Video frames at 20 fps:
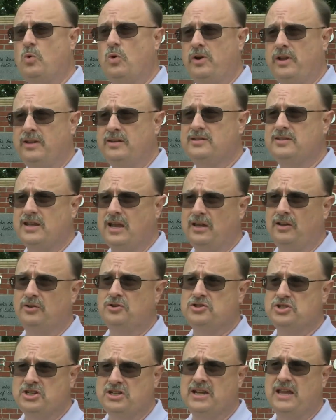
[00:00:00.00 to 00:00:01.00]
warning
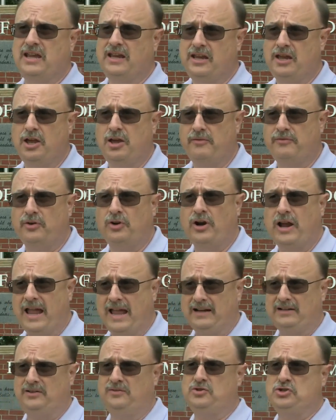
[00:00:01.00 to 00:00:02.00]
sailors to take cover,
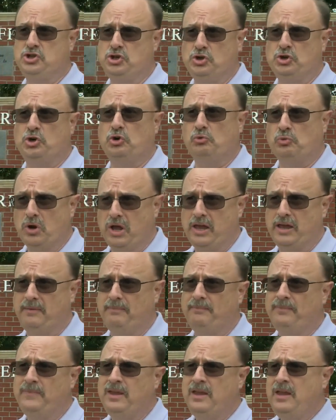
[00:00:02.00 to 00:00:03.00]
active shooter,
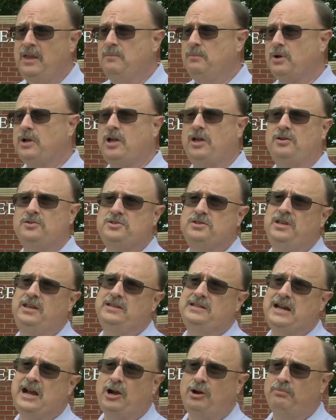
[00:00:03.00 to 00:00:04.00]
run, because the
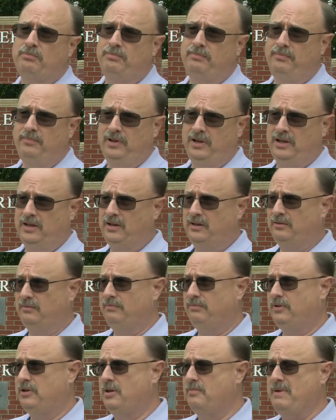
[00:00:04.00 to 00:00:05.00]
entire uh,
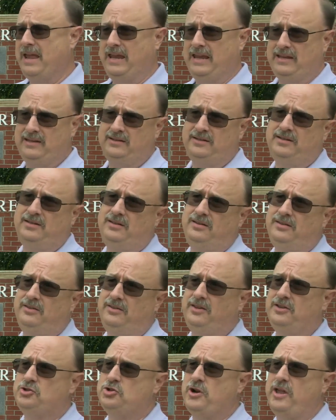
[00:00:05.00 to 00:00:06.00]
command,
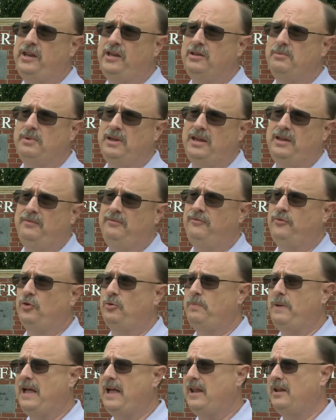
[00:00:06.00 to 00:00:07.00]
the training command
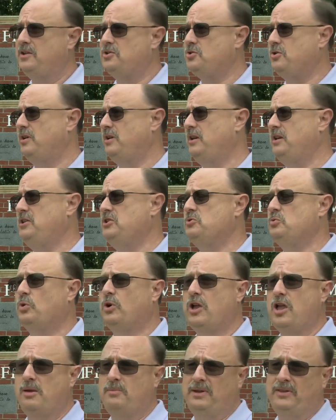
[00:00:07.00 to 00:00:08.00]
for pilot trainees, were
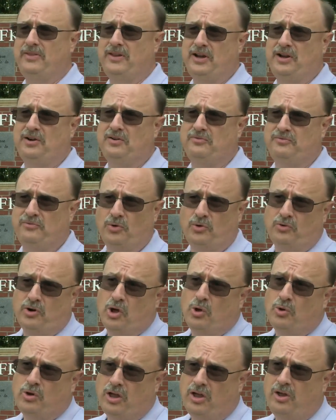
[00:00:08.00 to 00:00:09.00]
coming there for
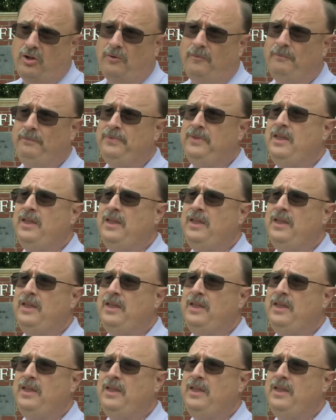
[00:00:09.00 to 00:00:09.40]
roll call.